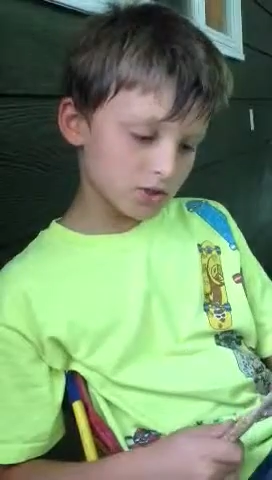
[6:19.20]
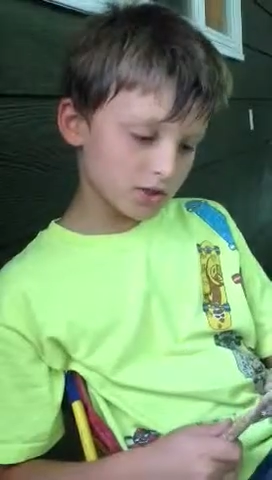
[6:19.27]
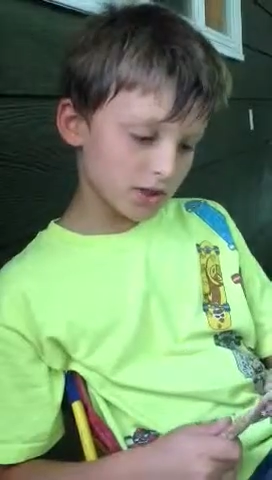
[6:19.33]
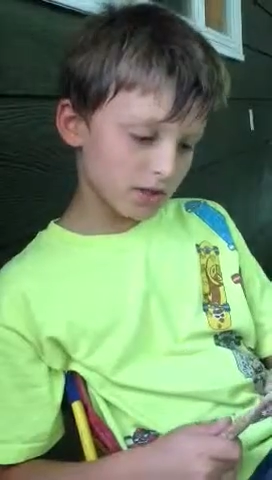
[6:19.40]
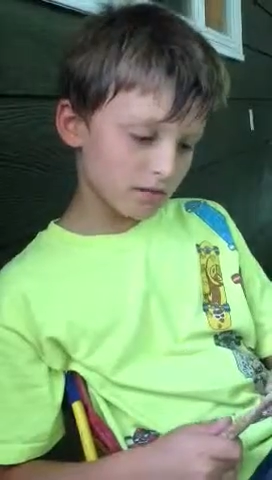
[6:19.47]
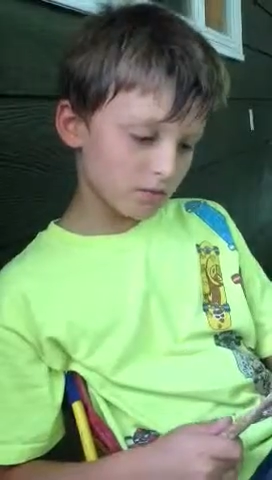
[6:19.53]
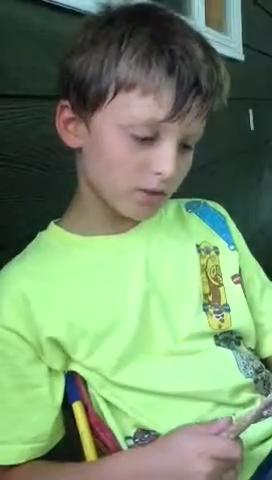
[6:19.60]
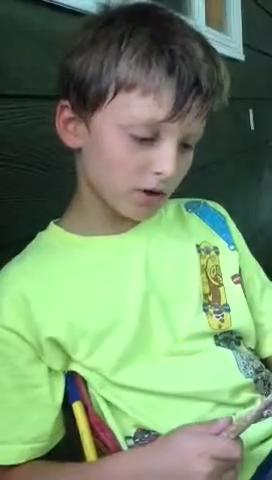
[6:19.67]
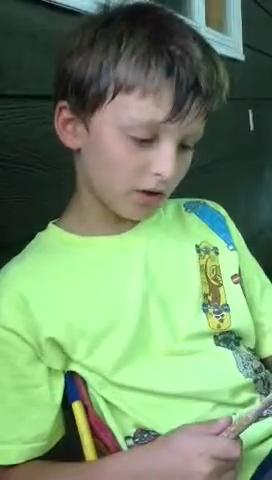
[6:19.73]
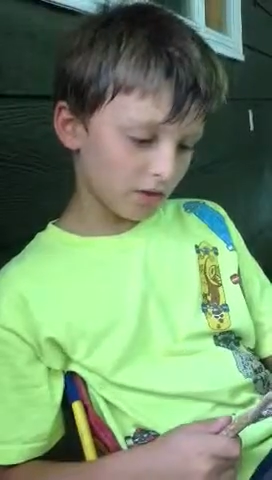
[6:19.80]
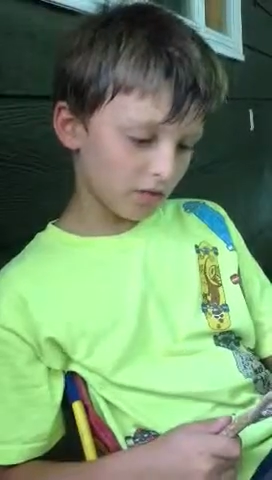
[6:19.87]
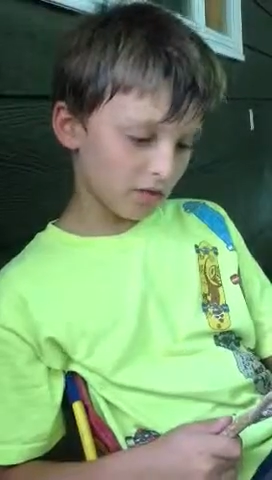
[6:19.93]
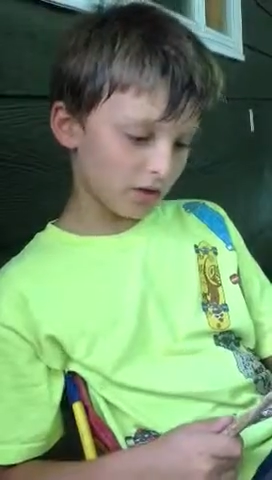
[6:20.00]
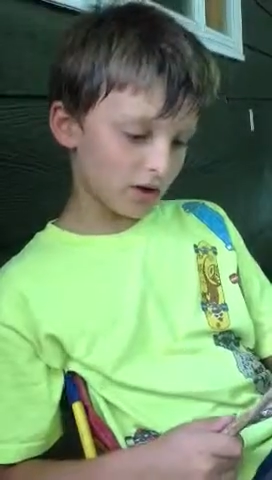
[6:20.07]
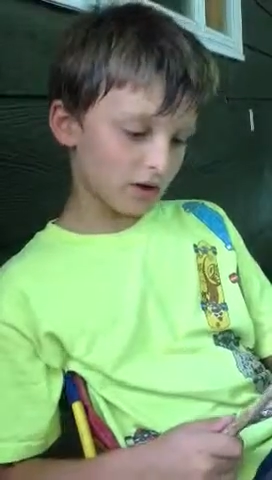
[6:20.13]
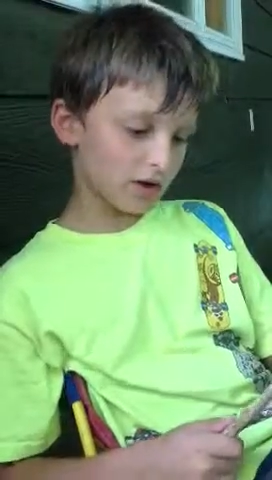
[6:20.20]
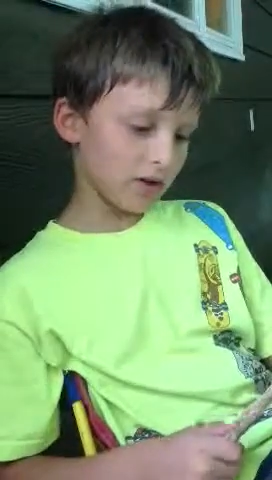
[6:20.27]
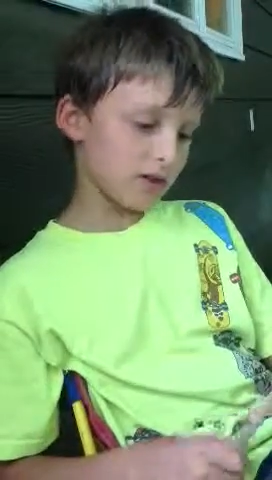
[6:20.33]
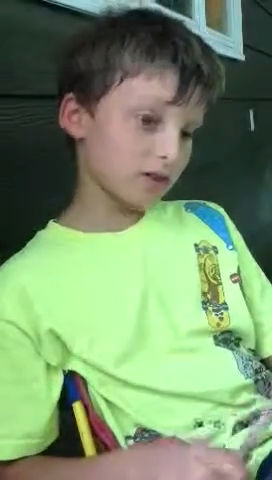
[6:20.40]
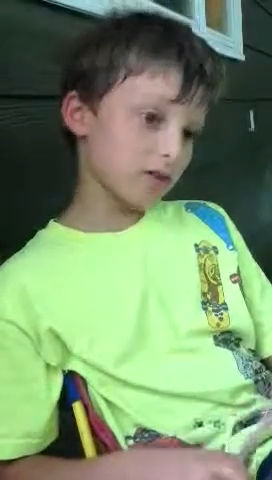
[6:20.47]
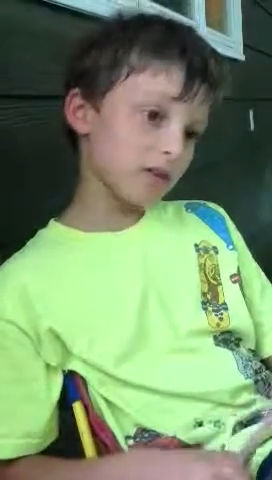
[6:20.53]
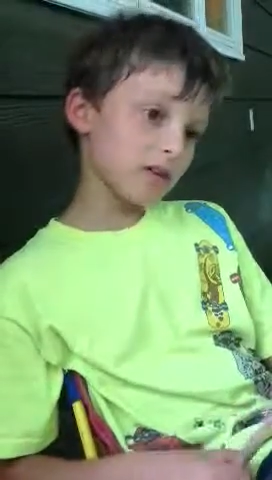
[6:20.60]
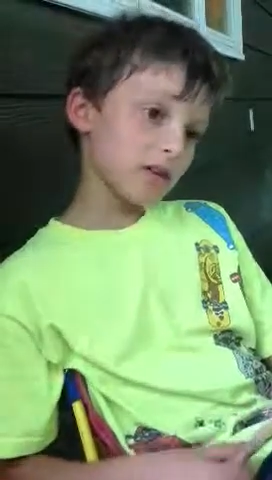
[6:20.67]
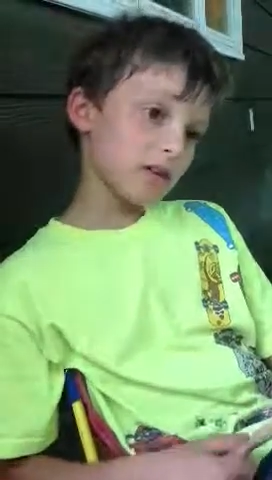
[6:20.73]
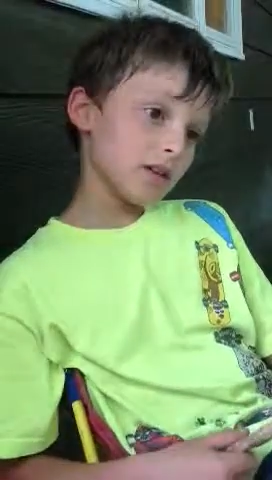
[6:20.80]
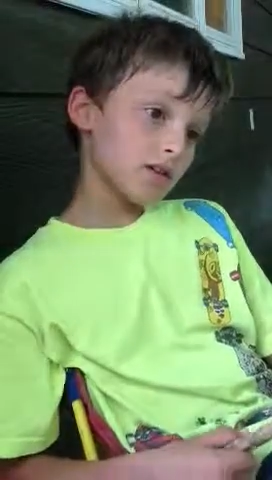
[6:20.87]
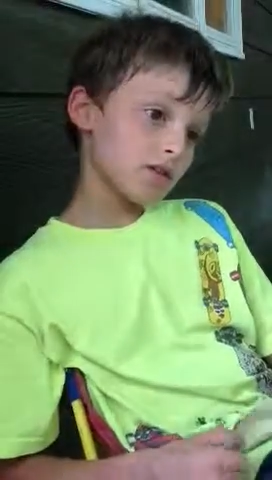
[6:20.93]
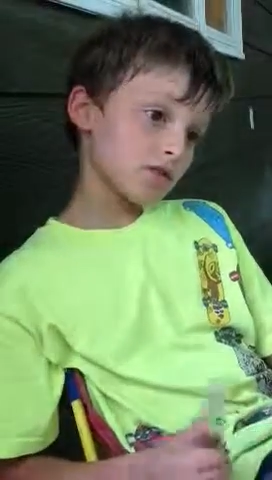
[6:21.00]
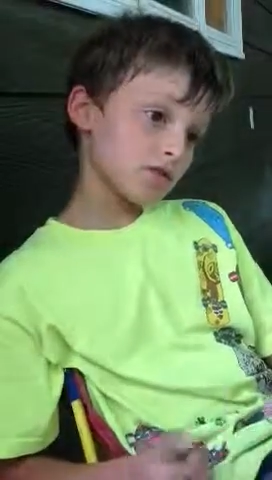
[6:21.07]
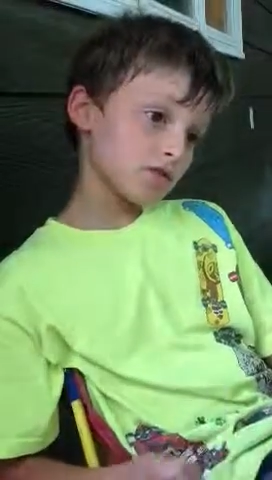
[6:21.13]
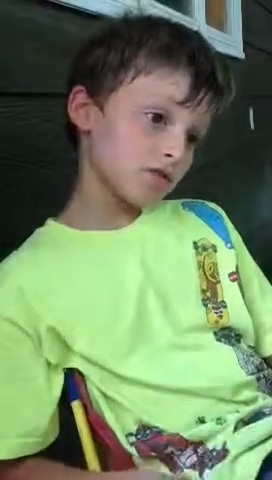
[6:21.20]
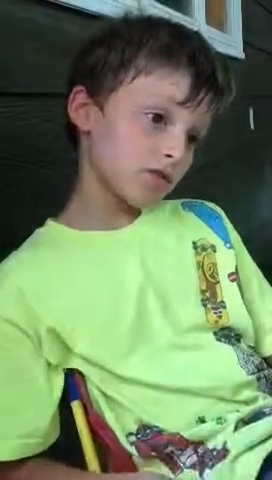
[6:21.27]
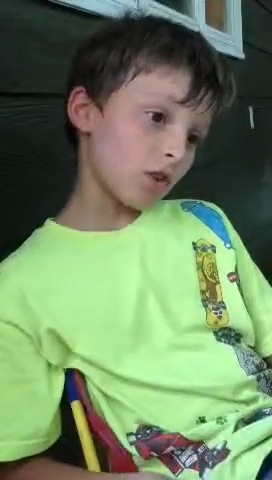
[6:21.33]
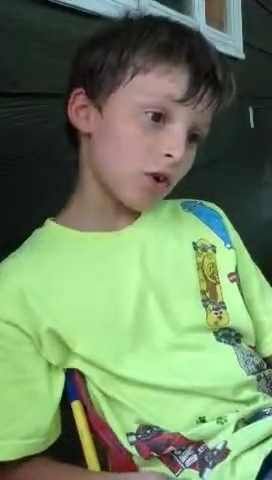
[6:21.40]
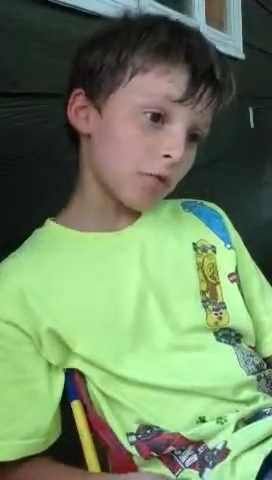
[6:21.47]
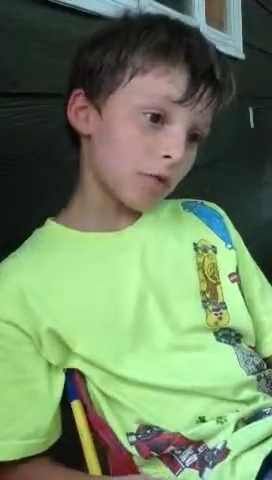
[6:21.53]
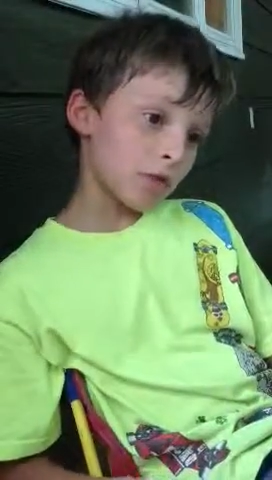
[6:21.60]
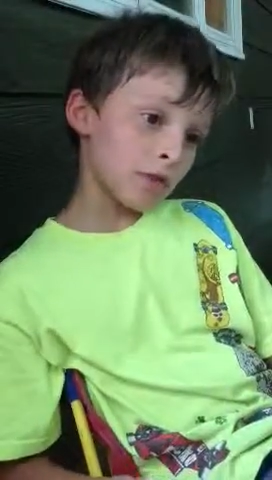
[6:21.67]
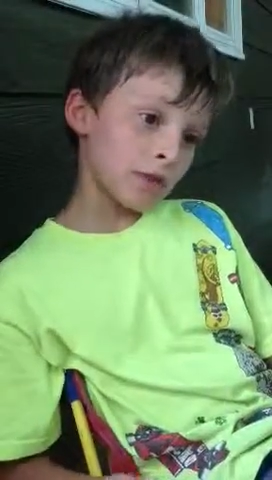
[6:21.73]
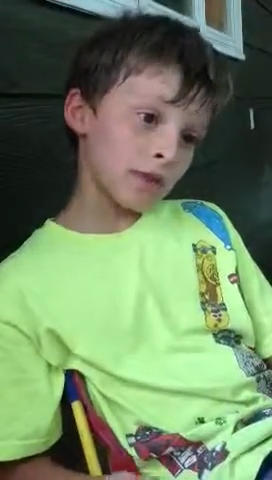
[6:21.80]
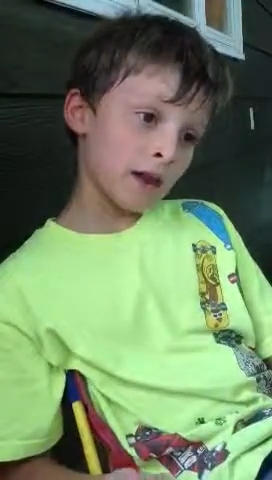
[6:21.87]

That's pretty fun. Start with